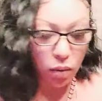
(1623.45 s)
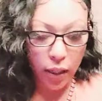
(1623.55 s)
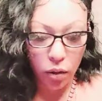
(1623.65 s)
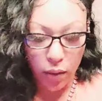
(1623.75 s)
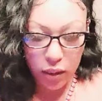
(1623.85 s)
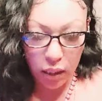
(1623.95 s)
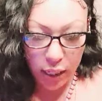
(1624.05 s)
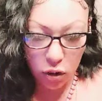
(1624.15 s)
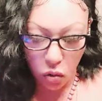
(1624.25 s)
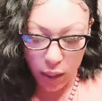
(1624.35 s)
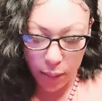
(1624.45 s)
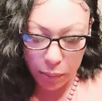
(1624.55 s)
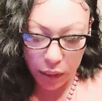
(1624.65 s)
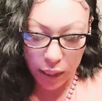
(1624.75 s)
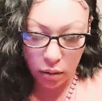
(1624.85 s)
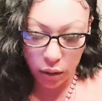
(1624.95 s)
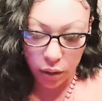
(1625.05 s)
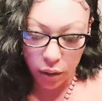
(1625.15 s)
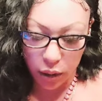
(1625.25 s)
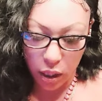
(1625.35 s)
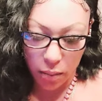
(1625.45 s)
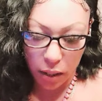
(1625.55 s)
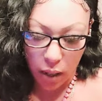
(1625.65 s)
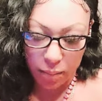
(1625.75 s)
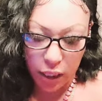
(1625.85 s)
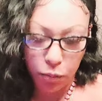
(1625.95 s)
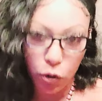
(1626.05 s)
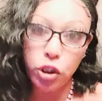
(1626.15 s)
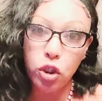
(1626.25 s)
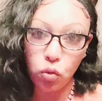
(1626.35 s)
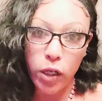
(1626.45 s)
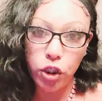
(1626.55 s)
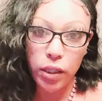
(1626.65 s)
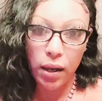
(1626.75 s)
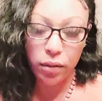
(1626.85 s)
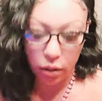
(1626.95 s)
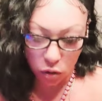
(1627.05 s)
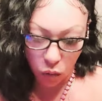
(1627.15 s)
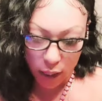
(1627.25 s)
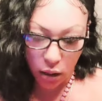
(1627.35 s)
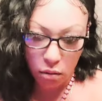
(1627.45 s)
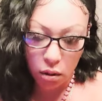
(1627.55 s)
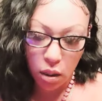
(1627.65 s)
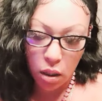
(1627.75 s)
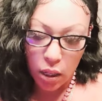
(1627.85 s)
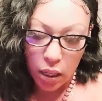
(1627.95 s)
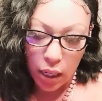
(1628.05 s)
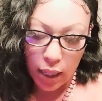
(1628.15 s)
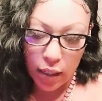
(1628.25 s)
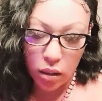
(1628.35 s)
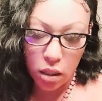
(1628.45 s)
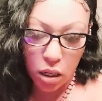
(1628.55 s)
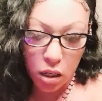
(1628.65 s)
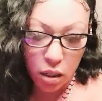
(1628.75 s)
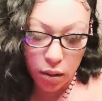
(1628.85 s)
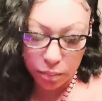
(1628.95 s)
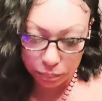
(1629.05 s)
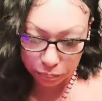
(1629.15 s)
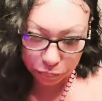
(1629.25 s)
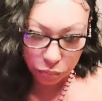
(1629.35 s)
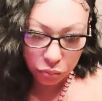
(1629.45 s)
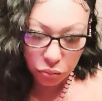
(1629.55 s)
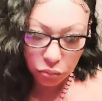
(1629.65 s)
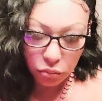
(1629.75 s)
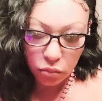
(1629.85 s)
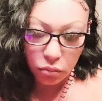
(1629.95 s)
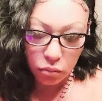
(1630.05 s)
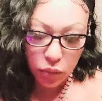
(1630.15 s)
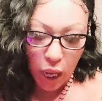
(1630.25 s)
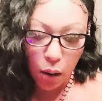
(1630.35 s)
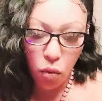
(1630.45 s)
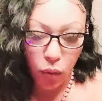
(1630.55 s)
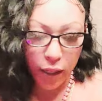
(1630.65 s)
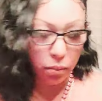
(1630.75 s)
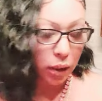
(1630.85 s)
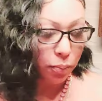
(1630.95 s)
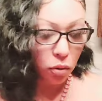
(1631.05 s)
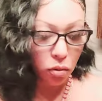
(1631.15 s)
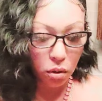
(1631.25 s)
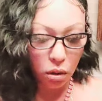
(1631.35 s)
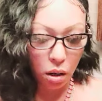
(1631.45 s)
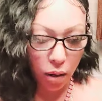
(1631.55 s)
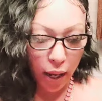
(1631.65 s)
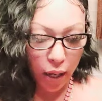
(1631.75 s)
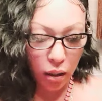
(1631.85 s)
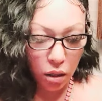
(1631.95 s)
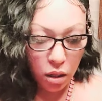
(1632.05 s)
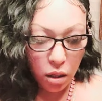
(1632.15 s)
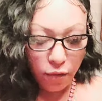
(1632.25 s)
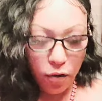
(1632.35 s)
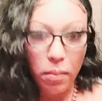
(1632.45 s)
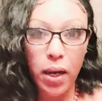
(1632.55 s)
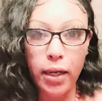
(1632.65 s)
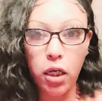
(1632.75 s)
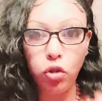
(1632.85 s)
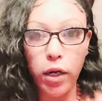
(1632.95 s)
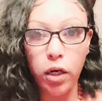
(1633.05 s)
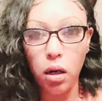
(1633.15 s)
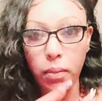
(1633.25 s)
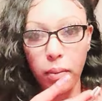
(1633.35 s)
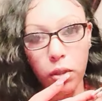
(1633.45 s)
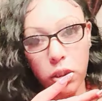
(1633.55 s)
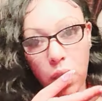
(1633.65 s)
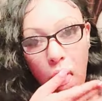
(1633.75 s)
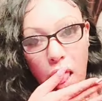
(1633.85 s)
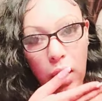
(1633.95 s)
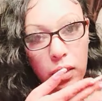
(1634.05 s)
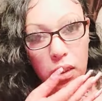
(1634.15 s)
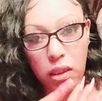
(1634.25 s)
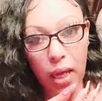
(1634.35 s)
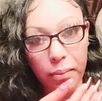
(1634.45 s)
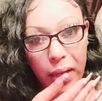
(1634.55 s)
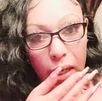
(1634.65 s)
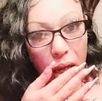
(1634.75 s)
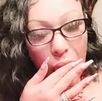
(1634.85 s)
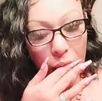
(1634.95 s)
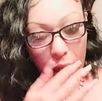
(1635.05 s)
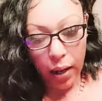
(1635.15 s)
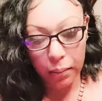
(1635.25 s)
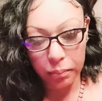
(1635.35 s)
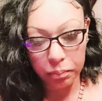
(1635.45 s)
here resonates, go ahead put down there in the um, comments. Put your situation down there as well. And um, I will randomly pull, okay? For my uh, Train to Go members, this is automatic, okay?